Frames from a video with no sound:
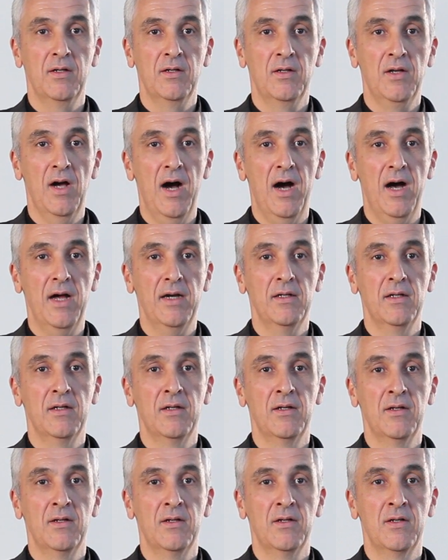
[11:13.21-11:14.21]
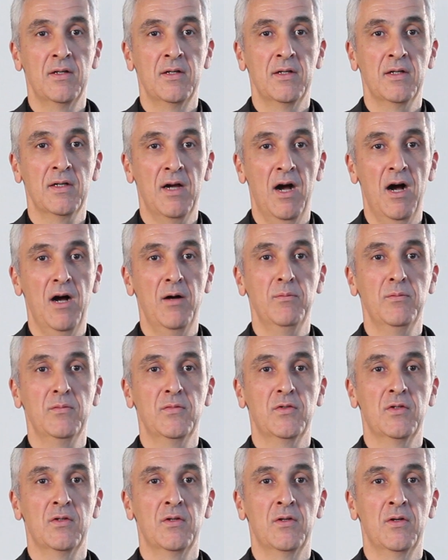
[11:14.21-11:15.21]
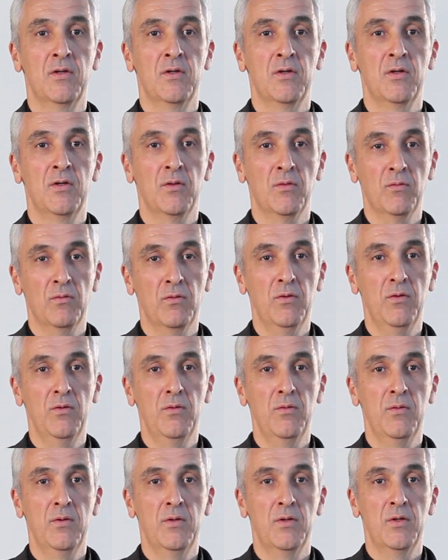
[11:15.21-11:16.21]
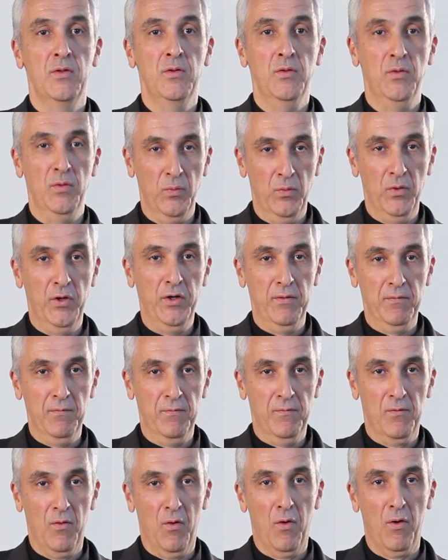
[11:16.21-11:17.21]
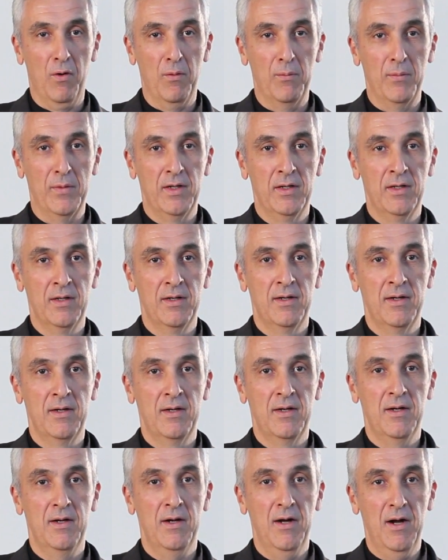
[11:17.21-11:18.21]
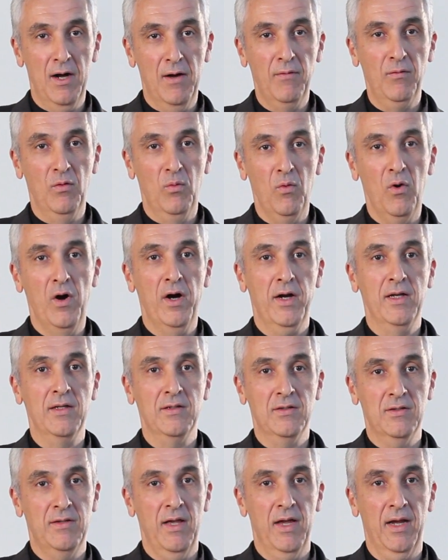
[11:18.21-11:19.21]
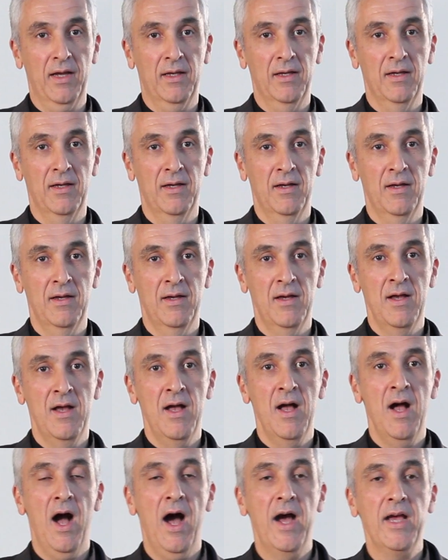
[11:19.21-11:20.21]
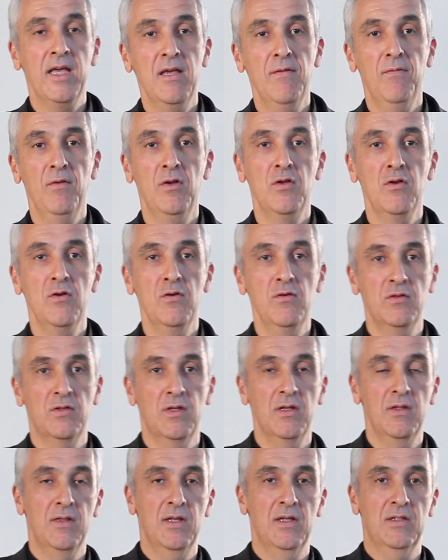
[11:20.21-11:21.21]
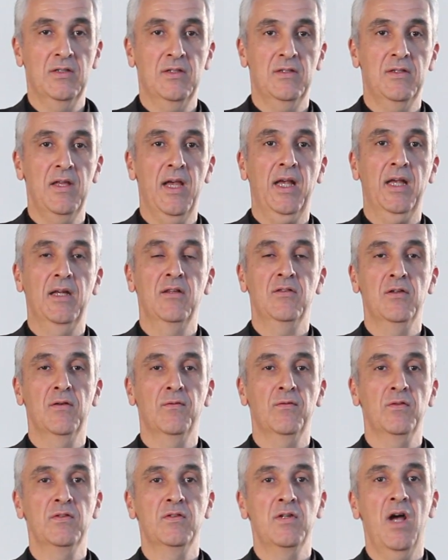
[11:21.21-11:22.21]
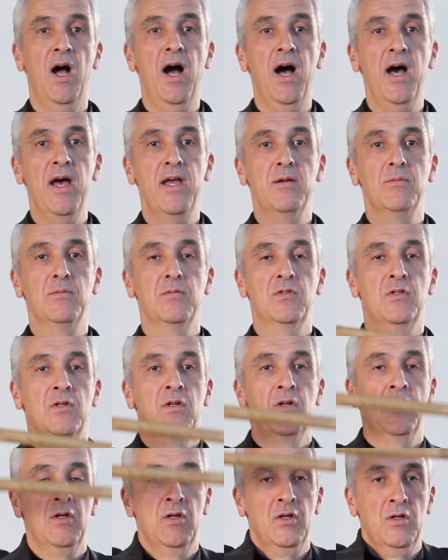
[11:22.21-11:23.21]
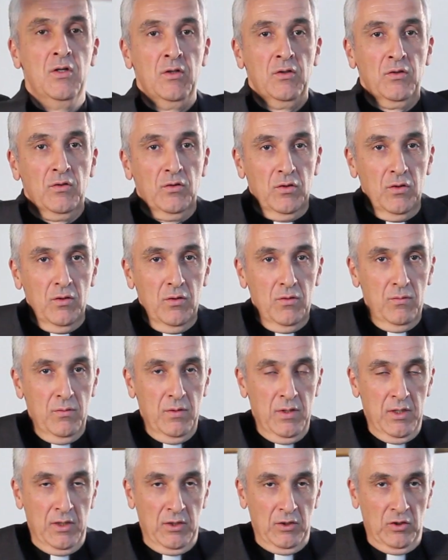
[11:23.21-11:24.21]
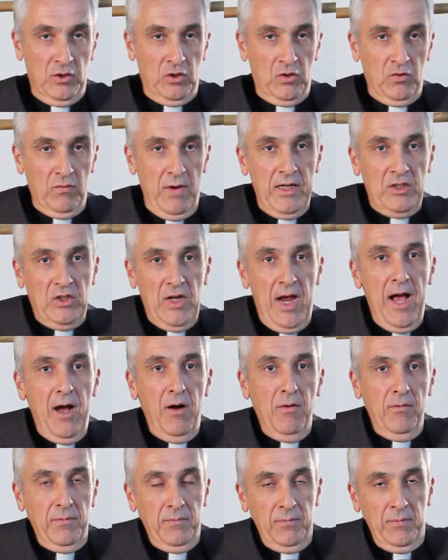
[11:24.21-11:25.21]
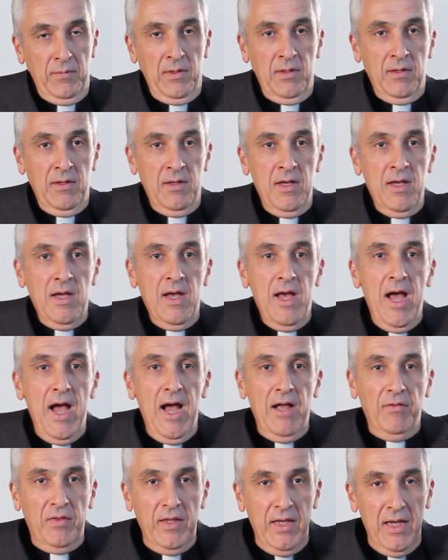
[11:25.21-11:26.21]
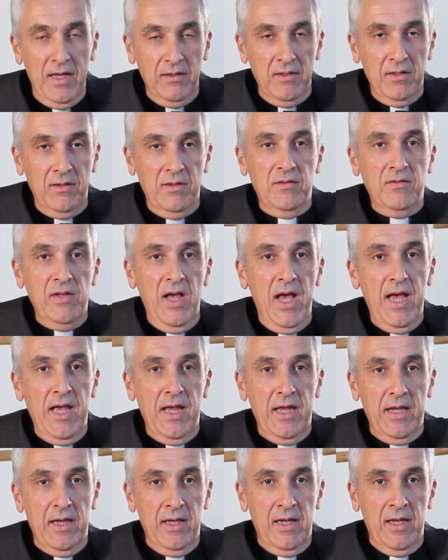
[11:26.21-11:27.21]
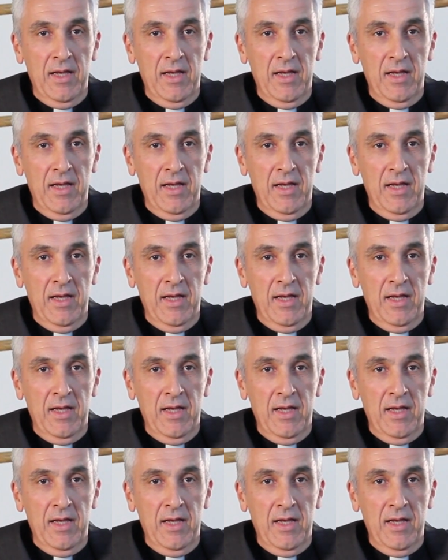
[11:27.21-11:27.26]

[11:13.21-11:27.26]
God comes through the wooden form of a walking stick. I even used this stick at different times to stretch out at the end of the day.